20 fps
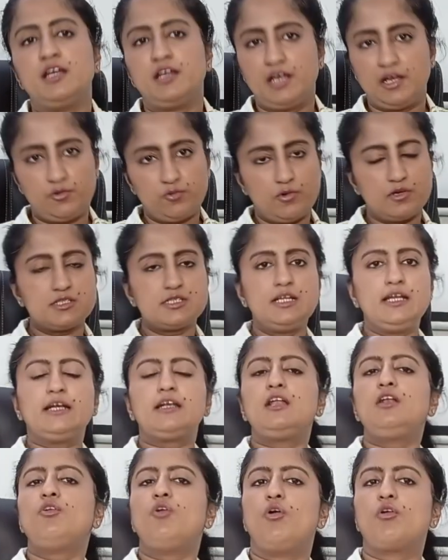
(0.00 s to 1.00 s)
It was a
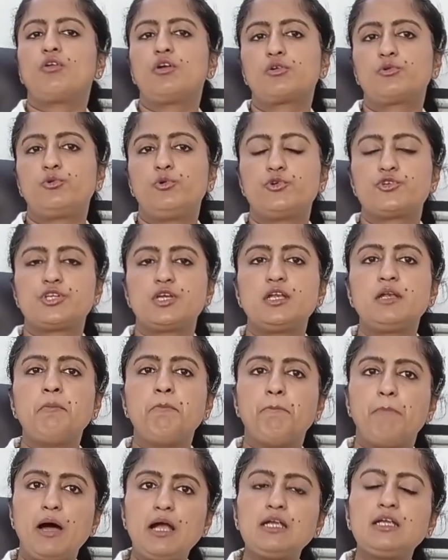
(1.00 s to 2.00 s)
little longer
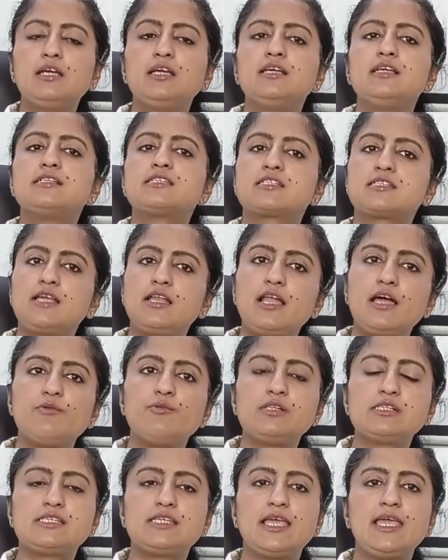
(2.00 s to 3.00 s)
question, but still I
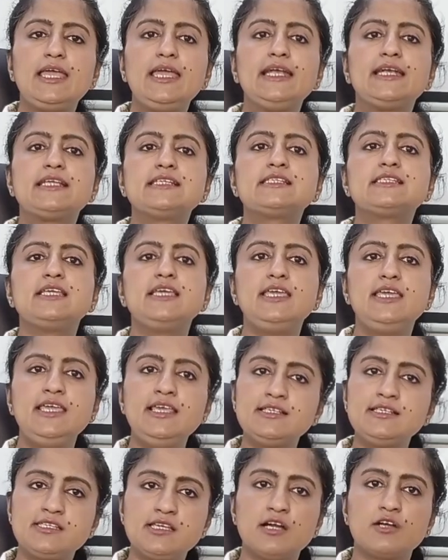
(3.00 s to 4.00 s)
will say it is
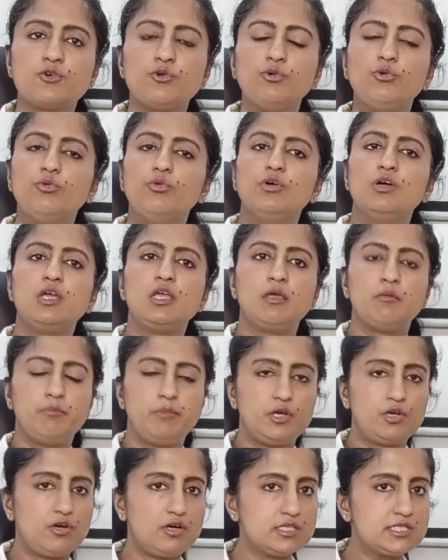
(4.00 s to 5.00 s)
easier to do
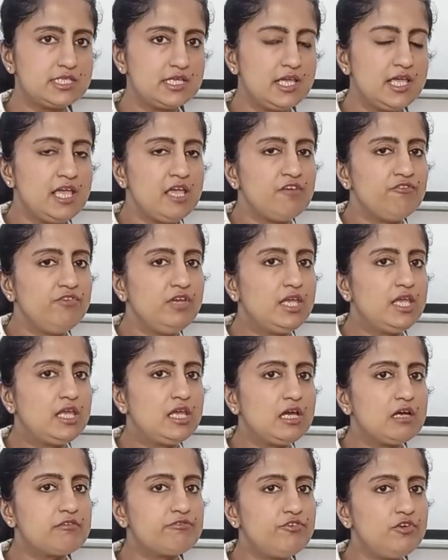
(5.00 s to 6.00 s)
because we
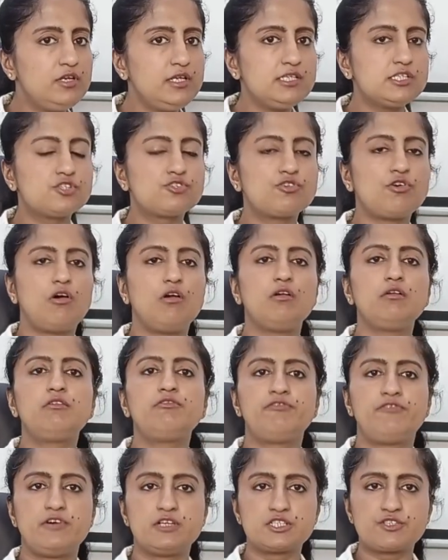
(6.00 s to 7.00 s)
carefully solved
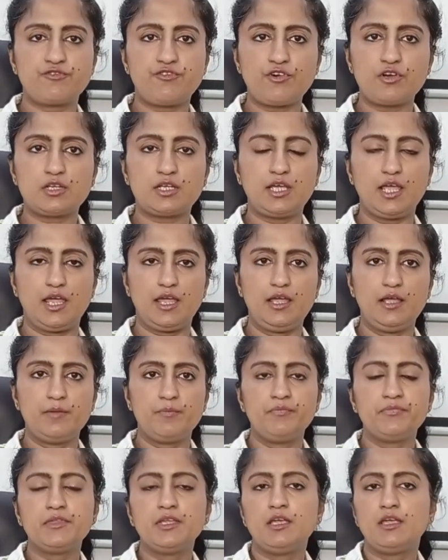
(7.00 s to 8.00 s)
first for
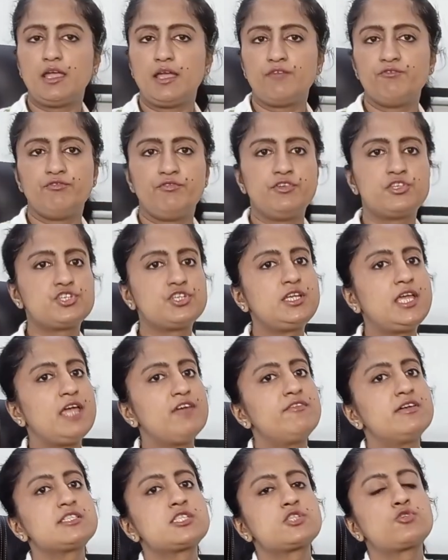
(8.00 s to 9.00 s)
k, which
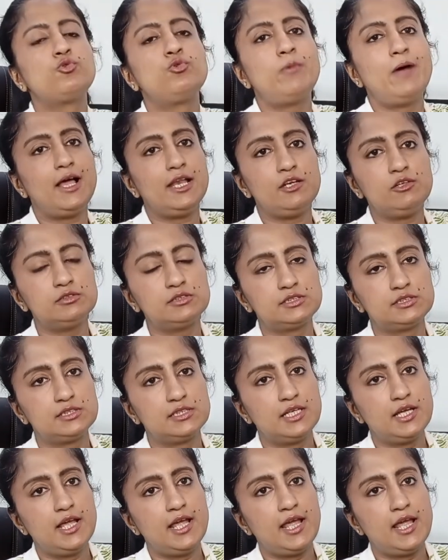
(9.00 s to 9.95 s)
gave us two values,